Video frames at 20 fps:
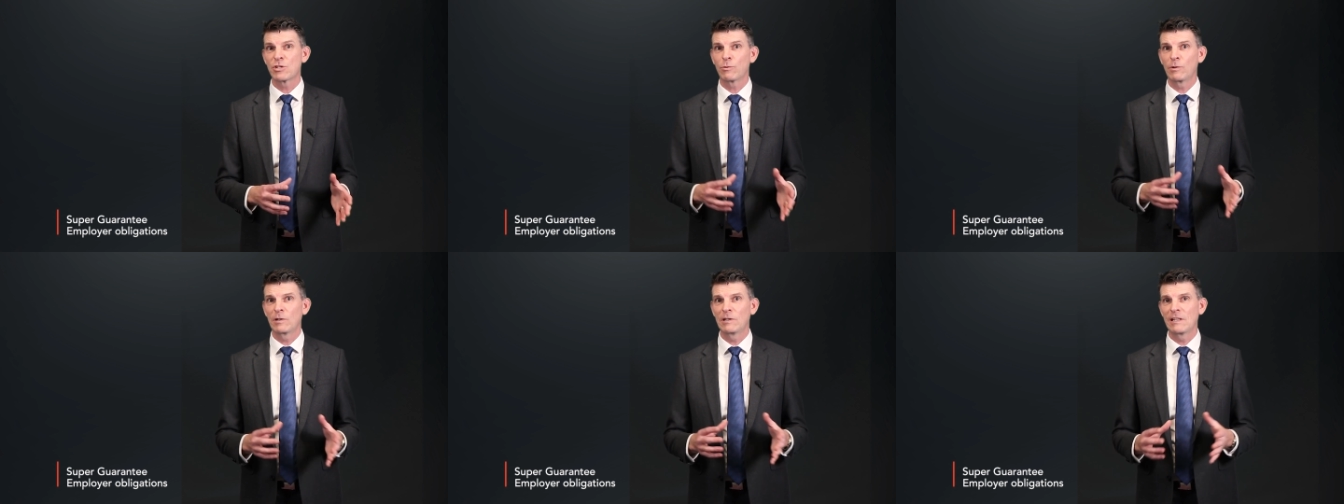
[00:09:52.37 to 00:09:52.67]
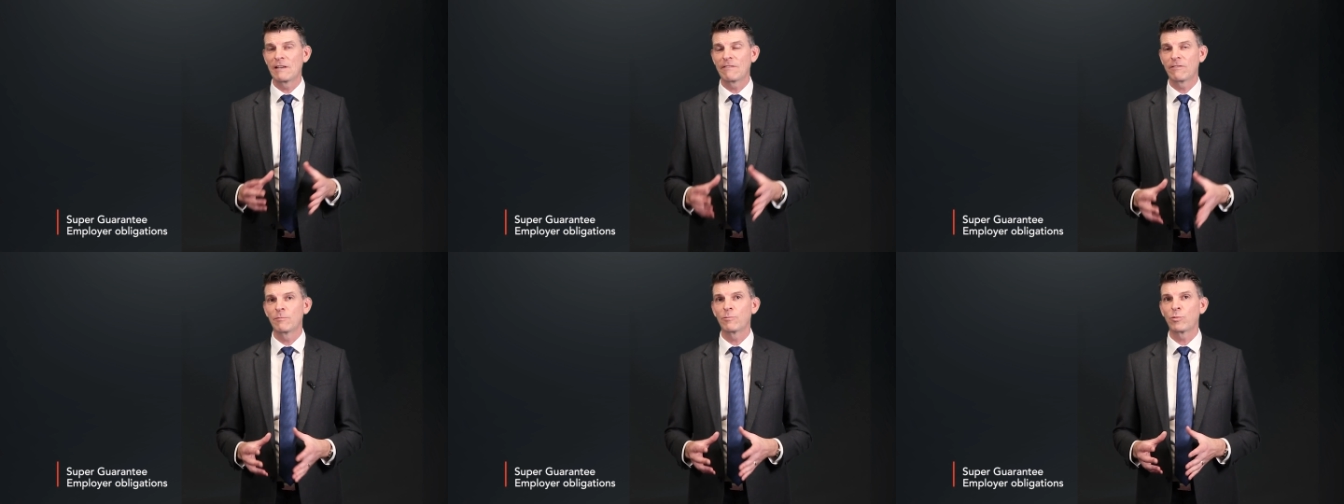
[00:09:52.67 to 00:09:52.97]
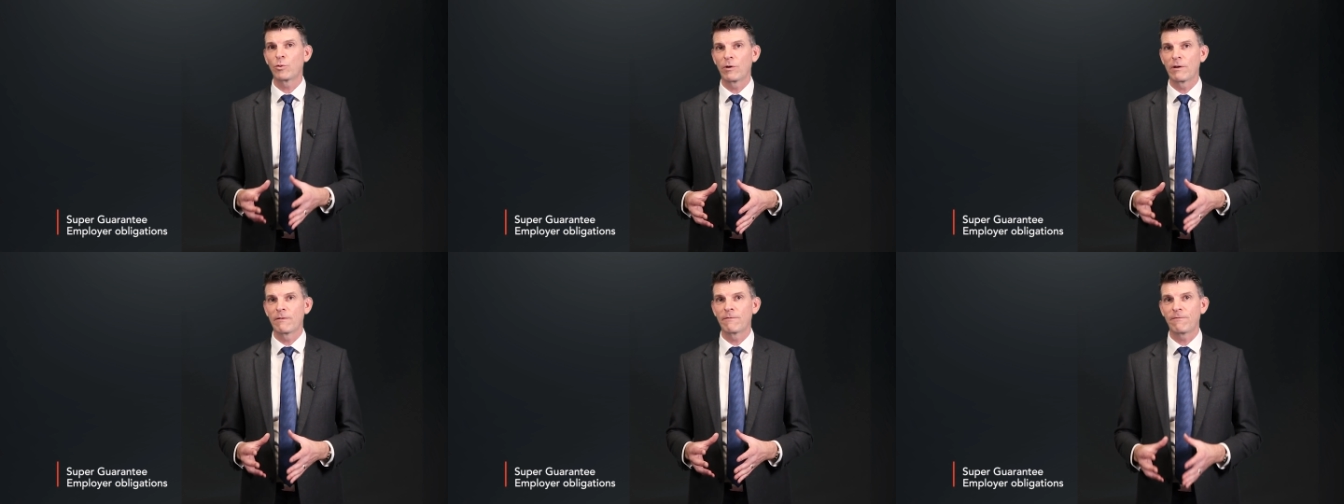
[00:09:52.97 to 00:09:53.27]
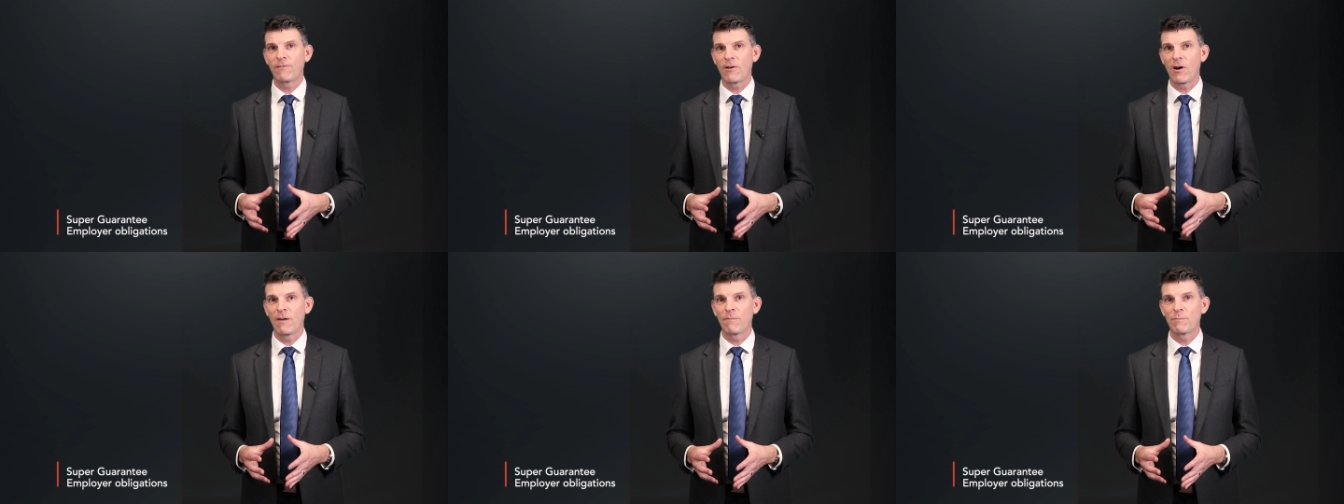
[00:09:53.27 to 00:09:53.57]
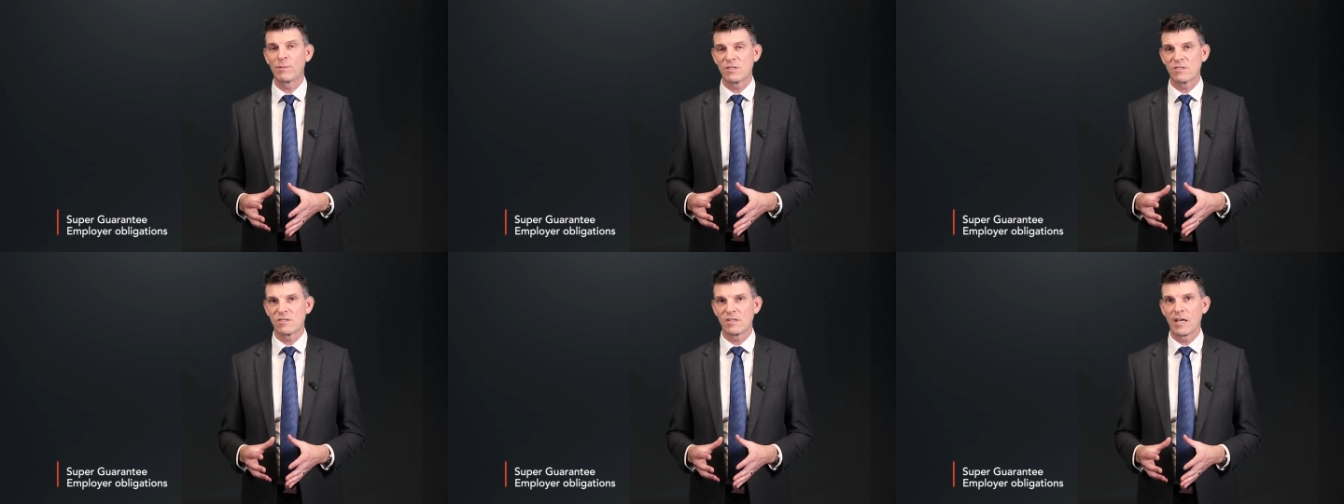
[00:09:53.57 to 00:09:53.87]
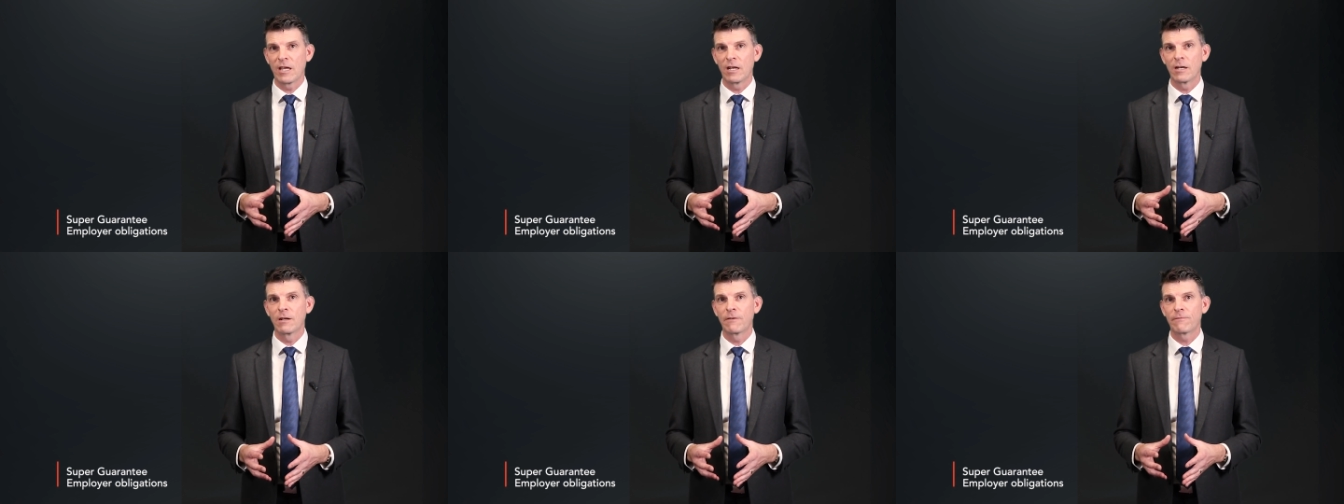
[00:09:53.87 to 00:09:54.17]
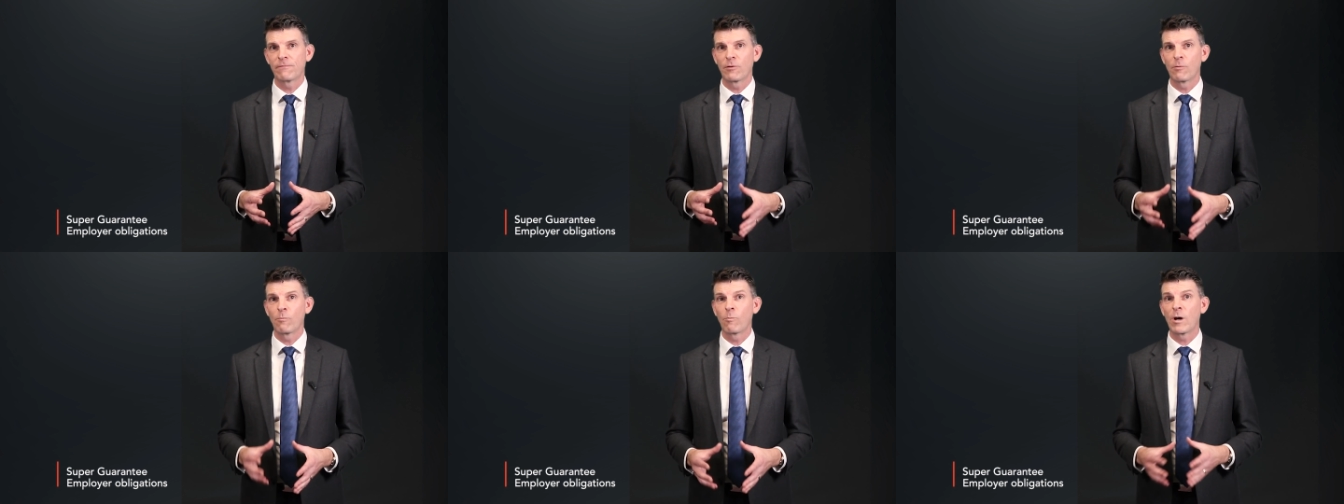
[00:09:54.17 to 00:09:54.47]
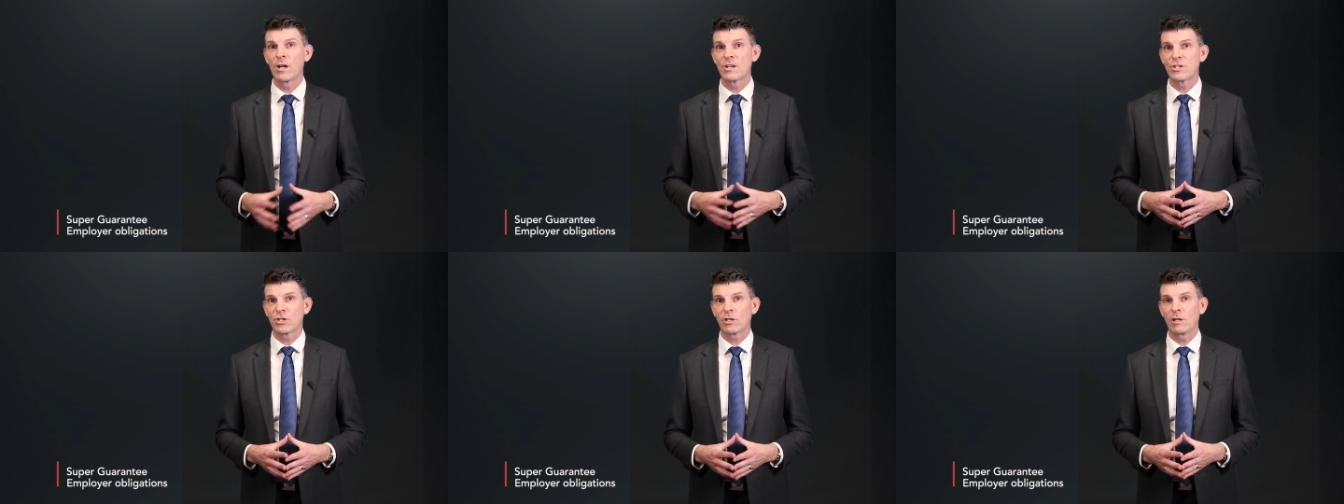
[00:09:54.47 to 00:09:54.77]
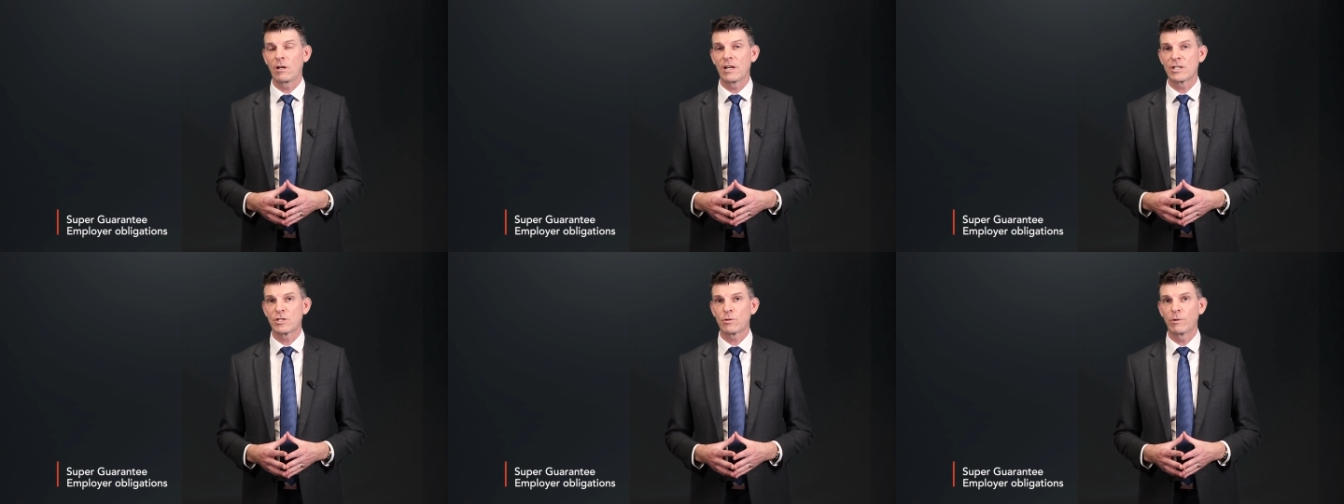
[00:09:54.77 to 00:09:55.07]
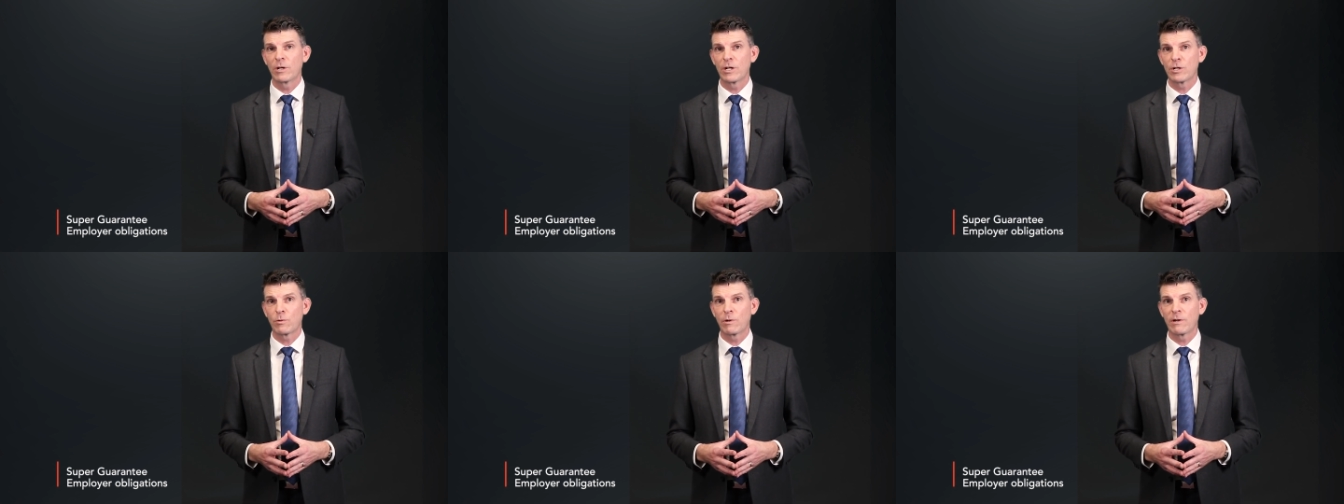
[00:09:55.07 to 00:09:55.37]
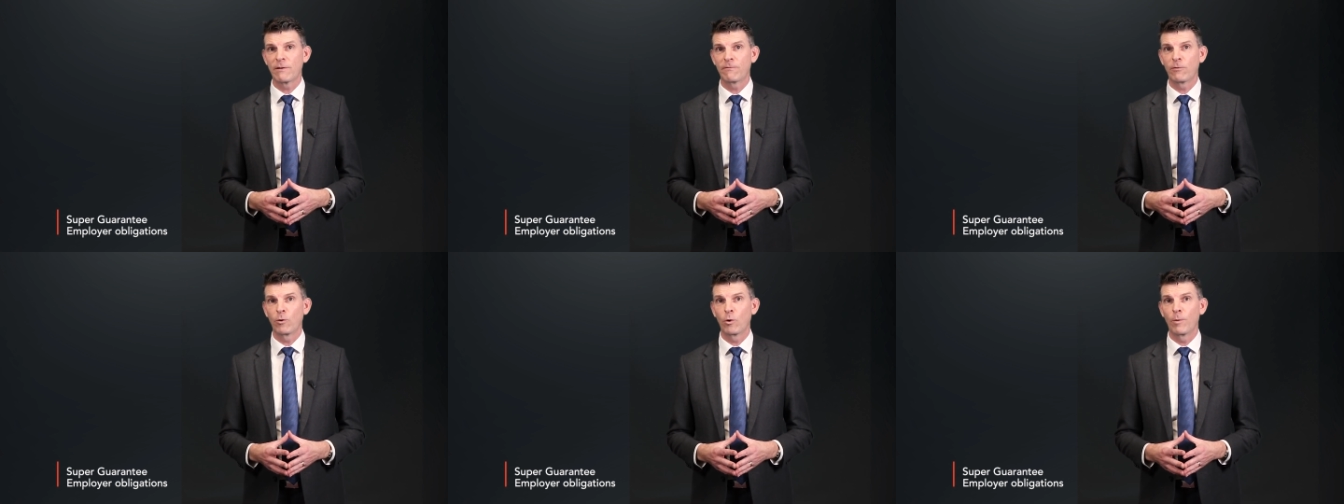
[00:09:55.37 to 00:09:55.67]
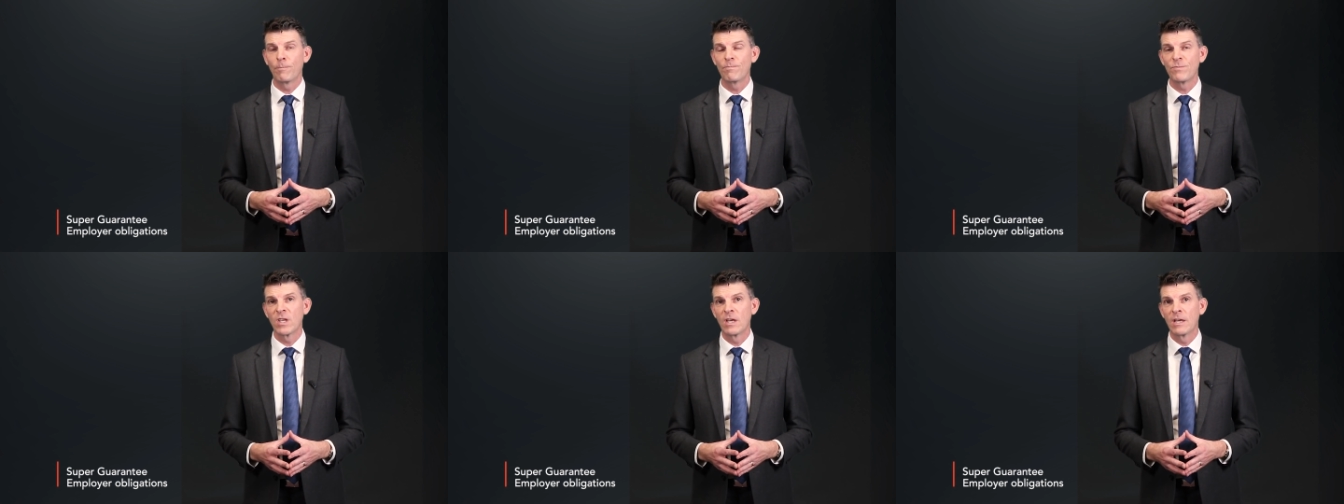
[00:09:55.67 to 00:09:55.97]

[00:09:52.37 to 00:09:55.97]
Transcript: to 11.5% from 1 July 2024.